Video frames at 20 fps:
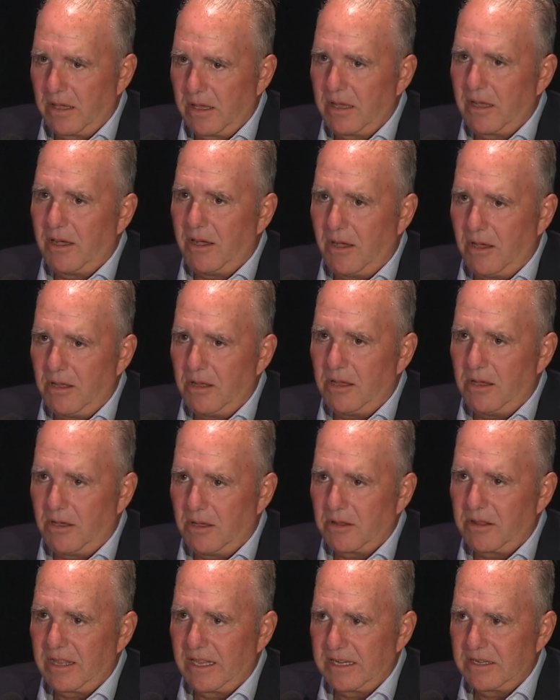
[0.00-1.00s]
all
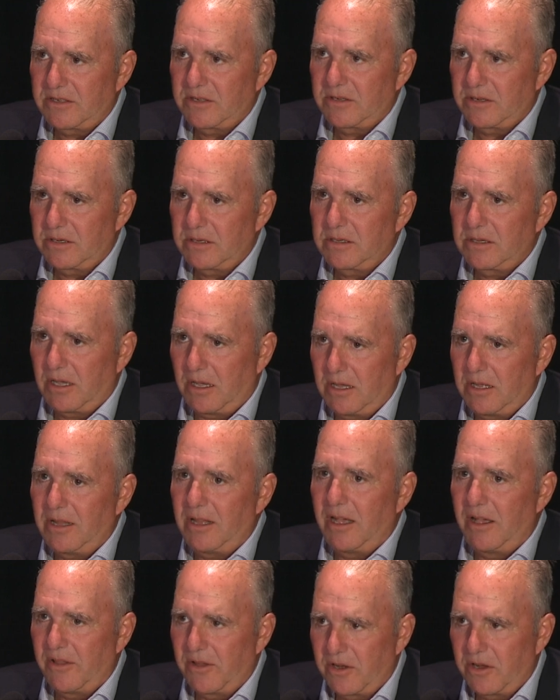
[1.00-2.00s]
all things all
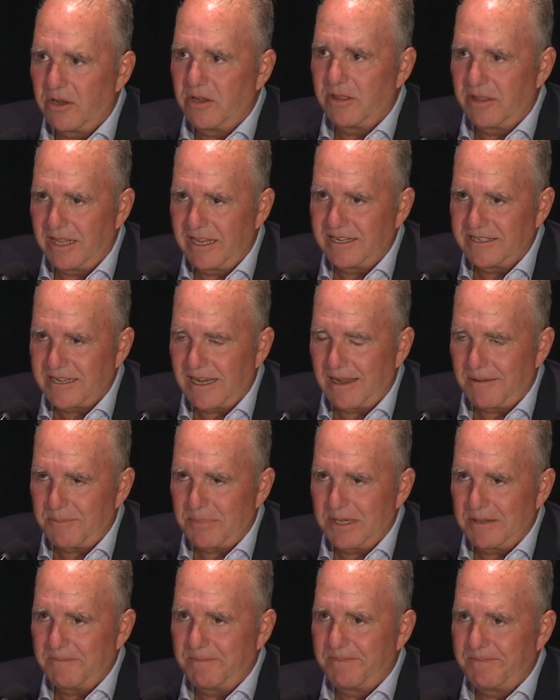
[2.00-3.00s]
other good things
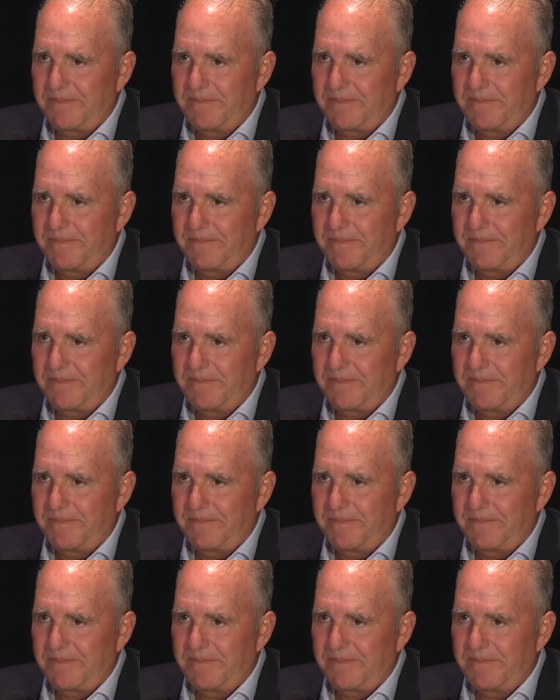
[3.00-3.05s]
happen